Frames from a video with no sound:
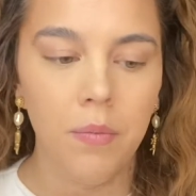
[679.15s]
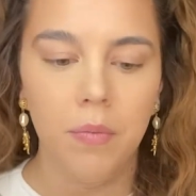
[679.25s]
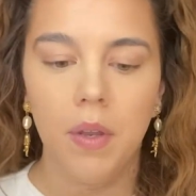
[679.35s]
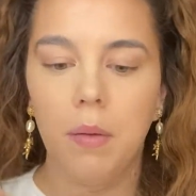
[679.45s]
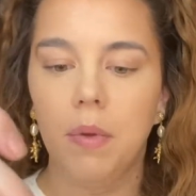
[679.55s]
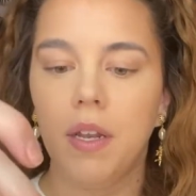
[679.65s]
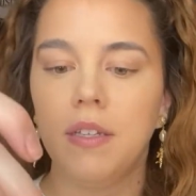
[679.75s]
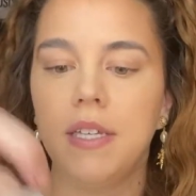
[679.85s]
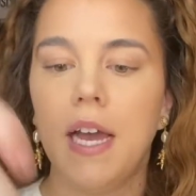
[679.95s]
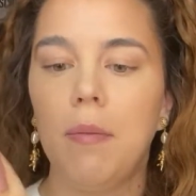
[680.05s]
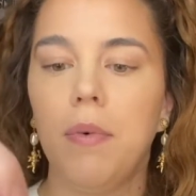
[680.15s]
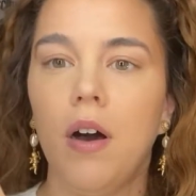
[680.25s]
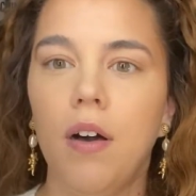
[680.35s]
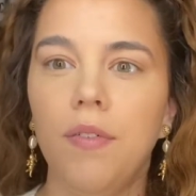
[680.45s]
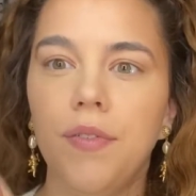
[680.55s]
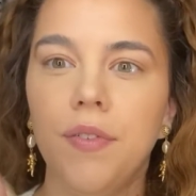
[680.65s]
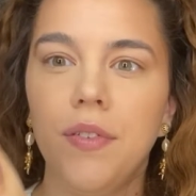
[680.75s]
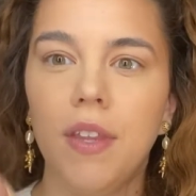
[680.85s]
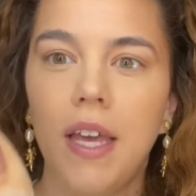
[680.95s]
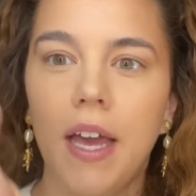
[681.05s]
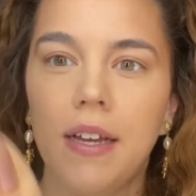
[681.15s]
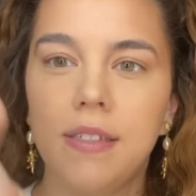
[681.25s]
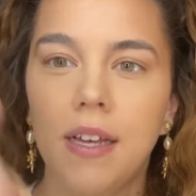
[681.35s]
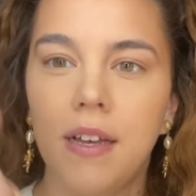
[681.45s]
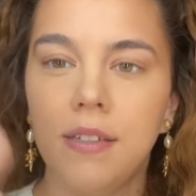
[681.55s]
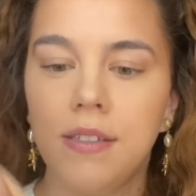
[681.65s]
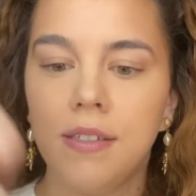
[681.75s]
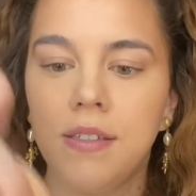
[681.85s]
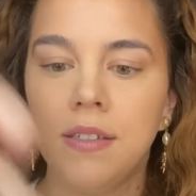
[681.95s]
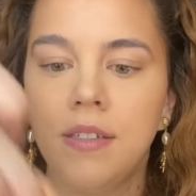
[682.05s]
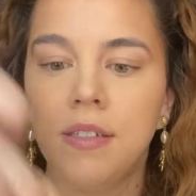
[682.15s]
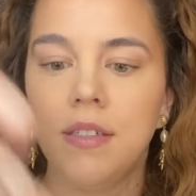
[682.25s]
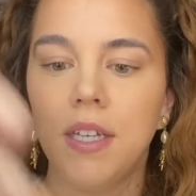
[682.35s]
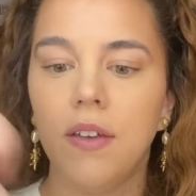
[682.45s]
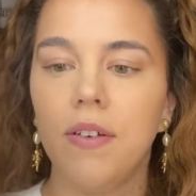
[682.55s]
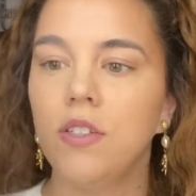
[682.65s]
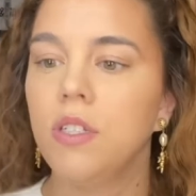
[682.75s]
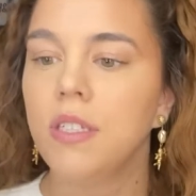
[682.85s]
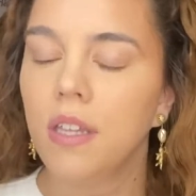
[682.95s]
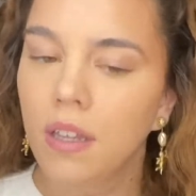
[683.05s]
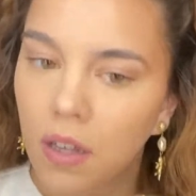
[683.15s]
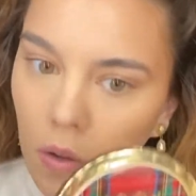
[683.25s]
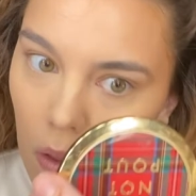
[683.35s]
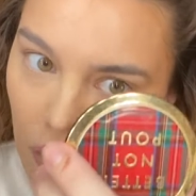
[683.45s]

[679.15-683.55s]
and I'm gonna tap off the excess to give us just a little